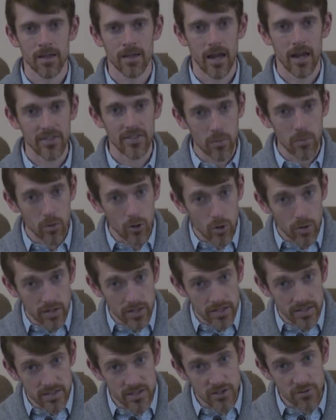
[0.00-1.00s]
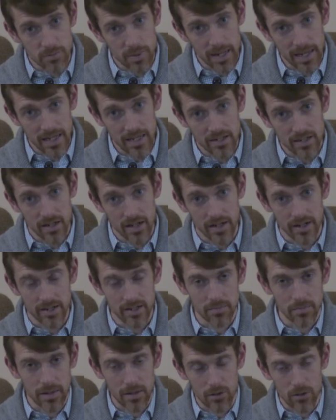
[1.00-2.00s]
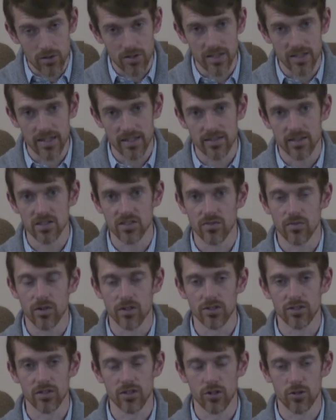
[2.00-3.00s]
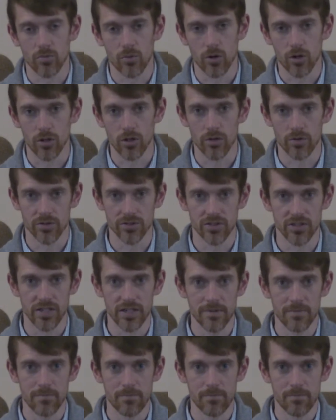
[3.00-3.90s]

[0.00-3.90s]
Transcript: and then we're going to expand on it by looking at this verse a little more closely.